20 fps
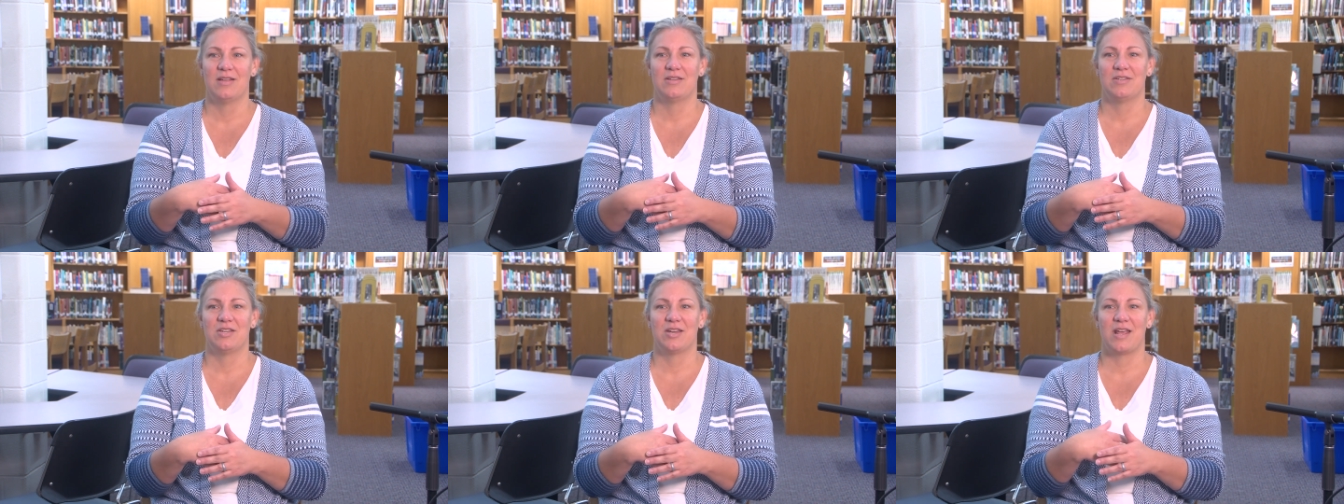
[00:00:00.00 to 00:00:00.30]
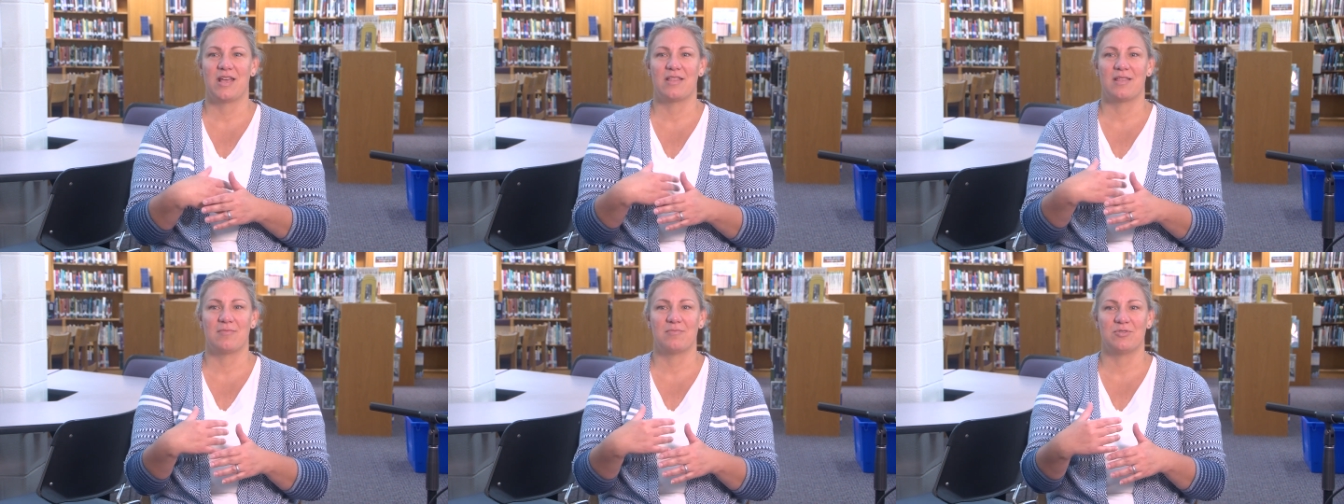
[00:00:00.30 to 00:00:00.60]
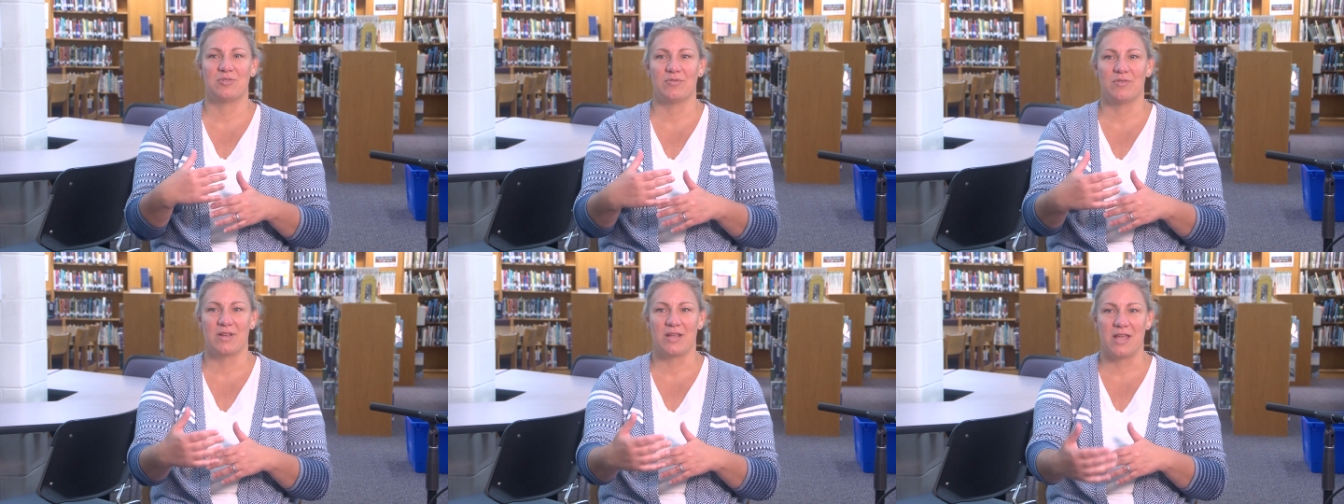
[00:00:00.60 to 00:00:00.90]
to get them
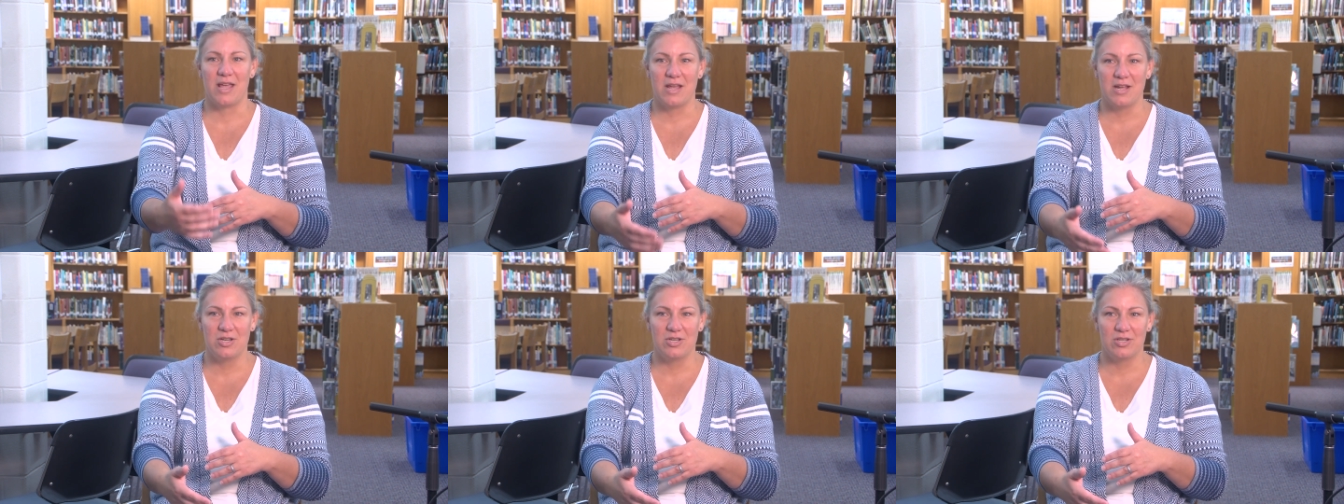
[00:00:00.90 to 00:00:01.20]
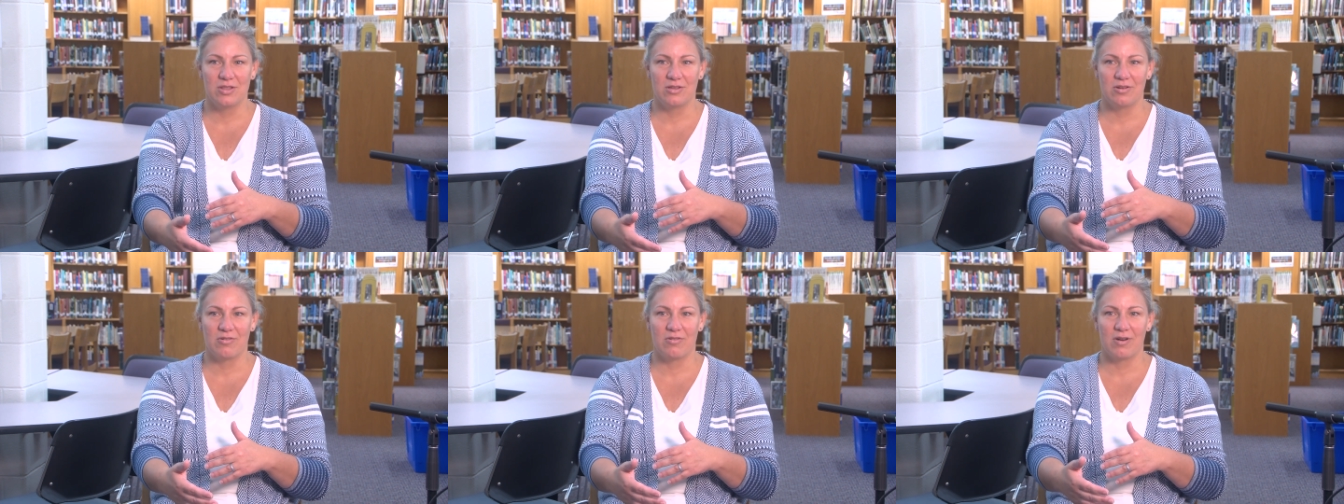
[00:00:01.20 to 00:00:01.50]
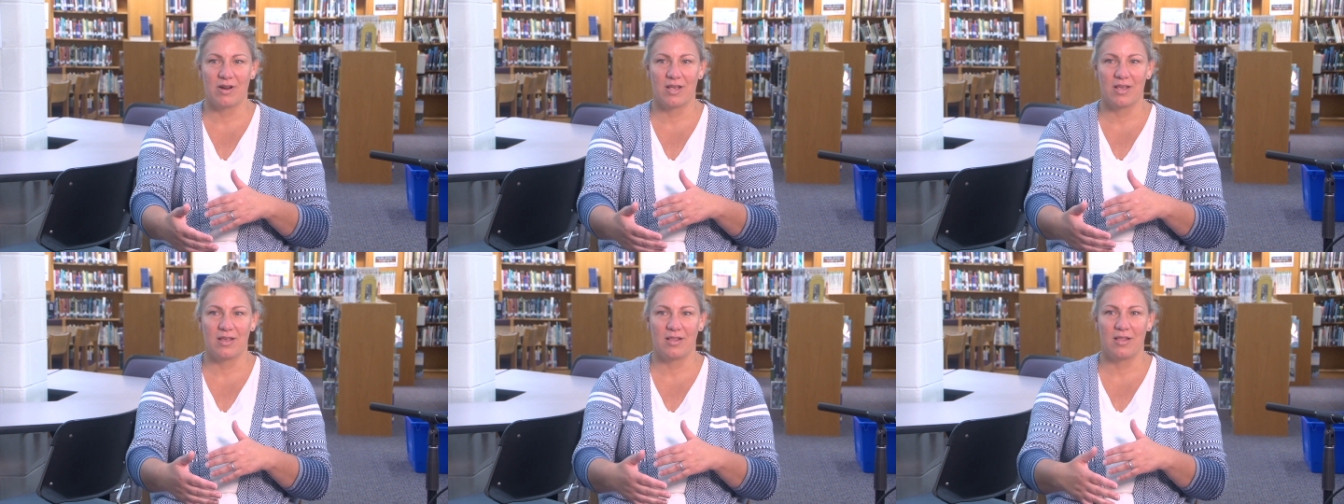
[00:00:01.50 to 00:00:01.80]
to engage in the
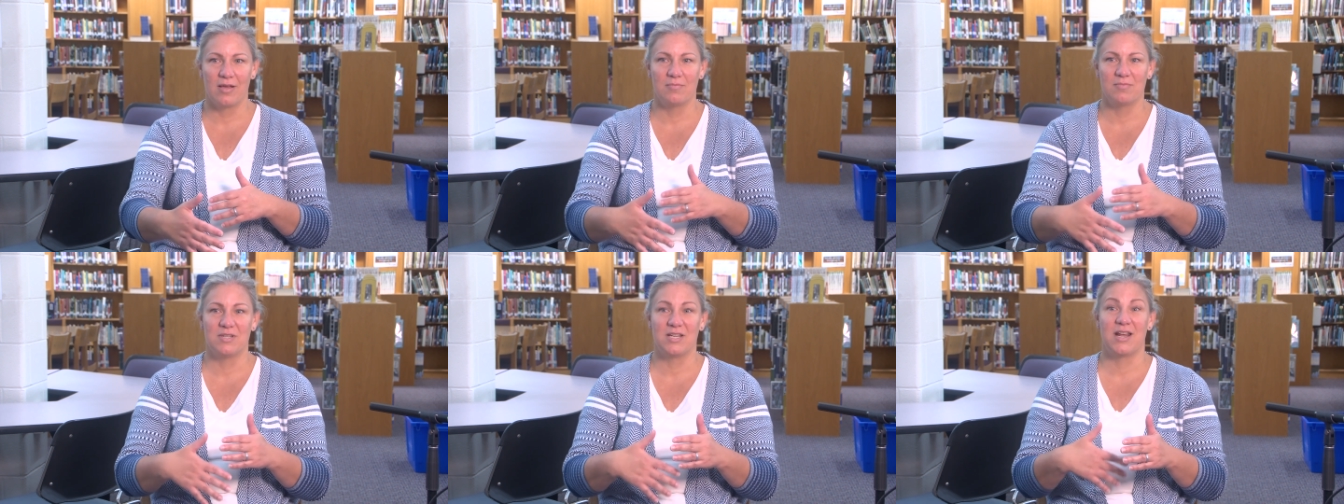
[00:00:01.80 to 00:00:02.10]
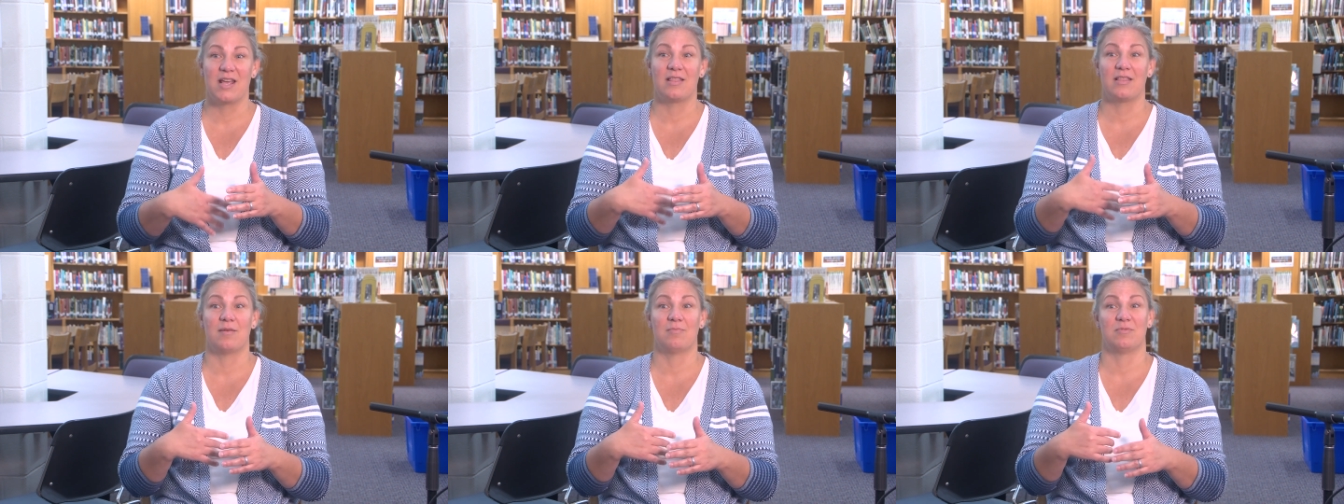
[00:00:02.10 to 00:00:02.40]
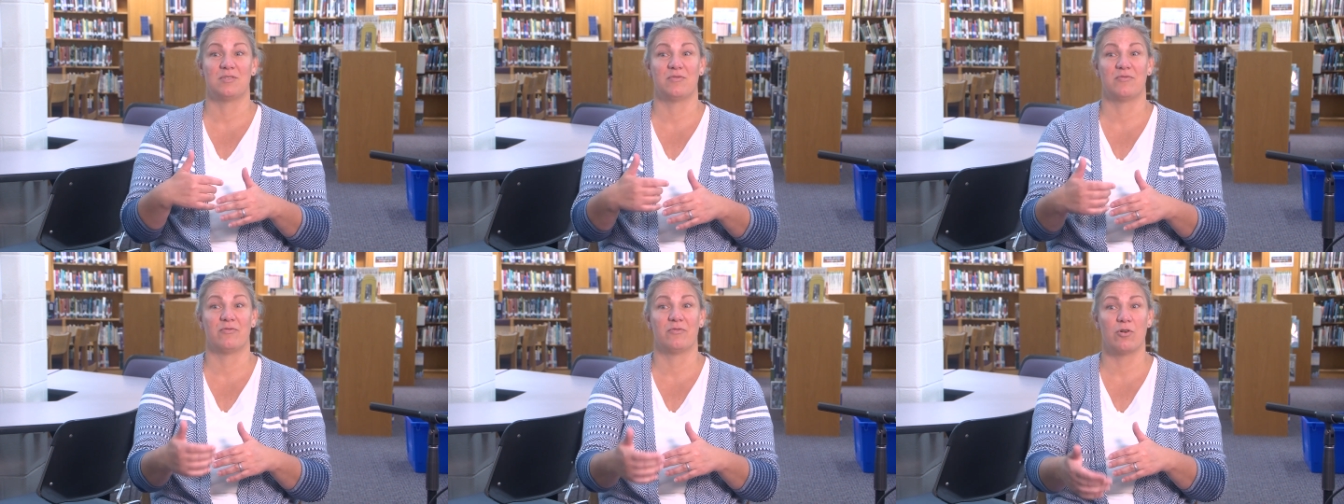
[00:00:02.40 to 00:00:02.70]
curriculum, to get them
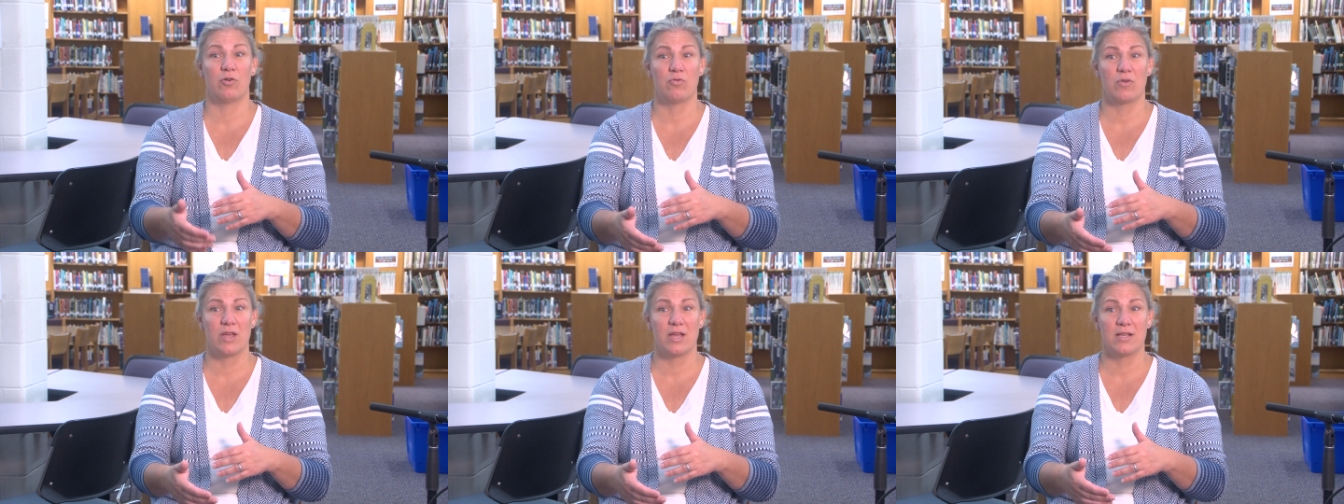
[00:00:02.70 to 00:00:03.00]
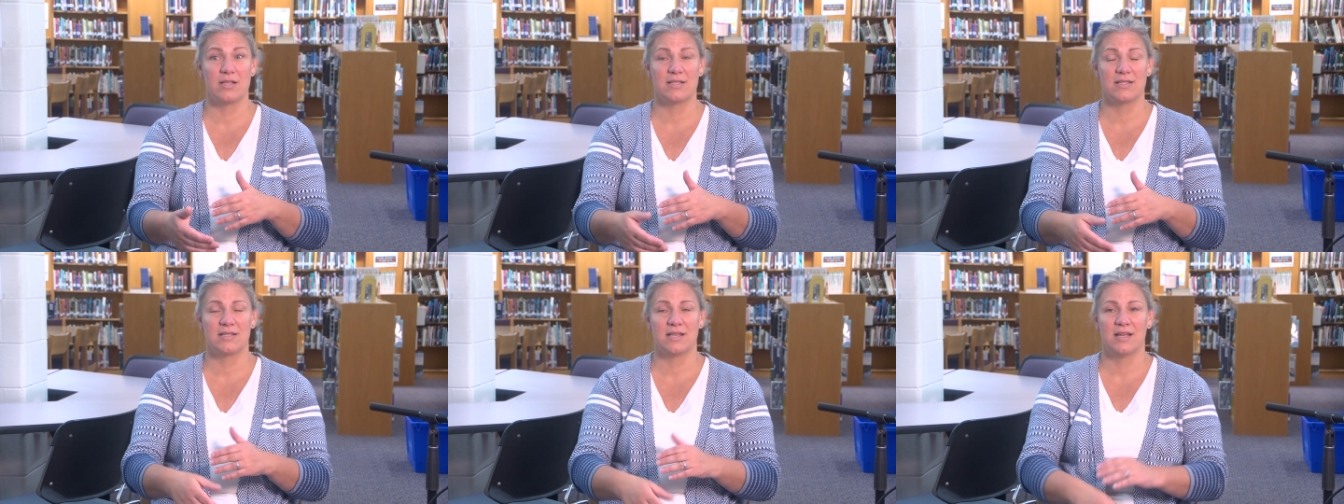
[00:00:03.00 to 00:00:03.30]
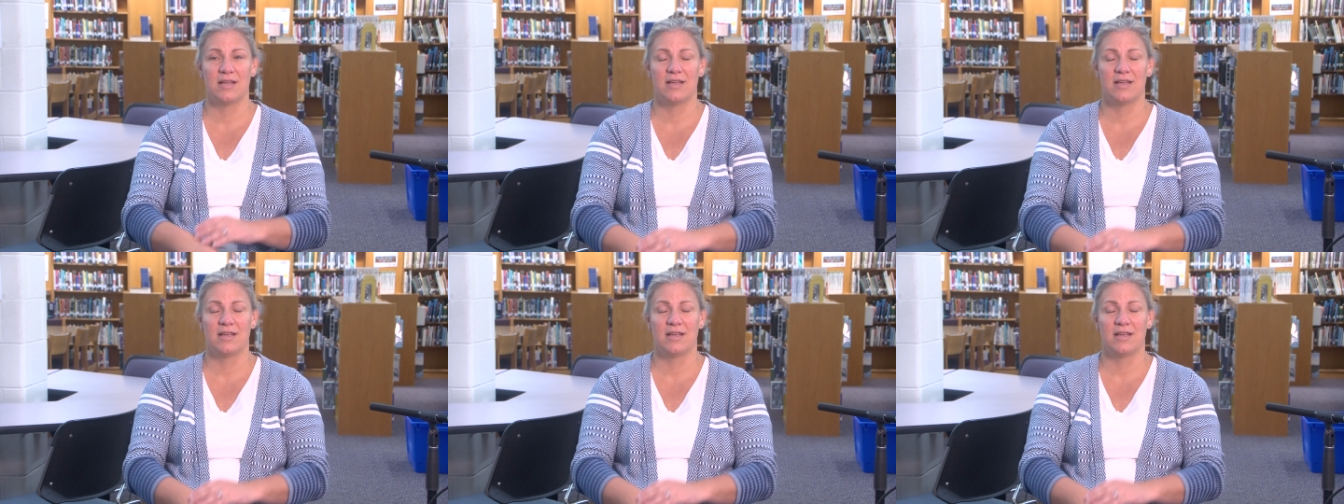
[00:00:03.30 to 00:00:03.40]
to focus.